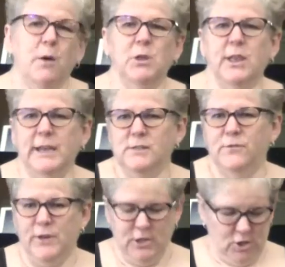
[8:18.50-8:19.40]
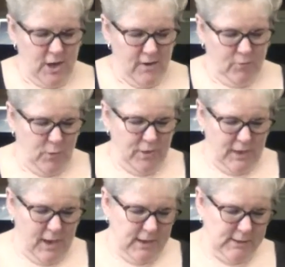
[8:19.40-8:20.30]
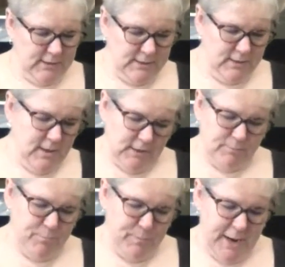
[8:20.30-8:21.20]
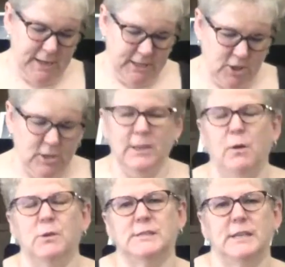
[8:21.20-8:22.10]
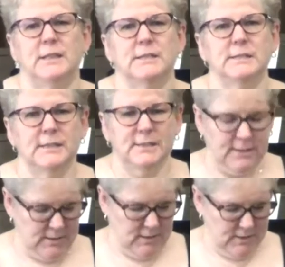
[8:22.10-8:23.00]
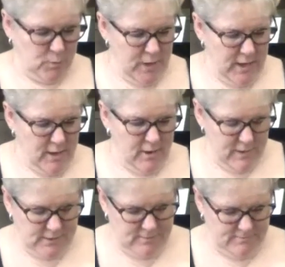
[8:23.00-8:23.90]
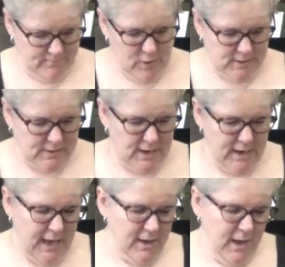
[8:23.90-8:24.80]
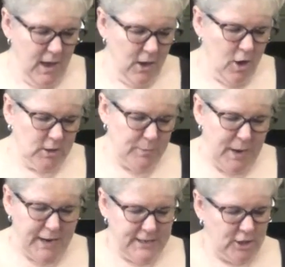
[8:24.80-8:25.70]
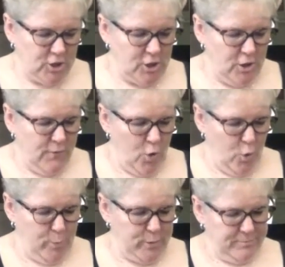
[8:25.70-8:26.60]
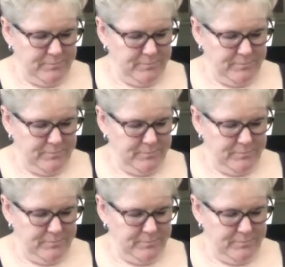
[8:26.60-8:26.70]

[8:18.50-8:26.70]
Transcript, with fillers: I would like to finish off with a, a benediction that was in the Seasons this week, or this, for this Sunday, called the Benediction of Hope.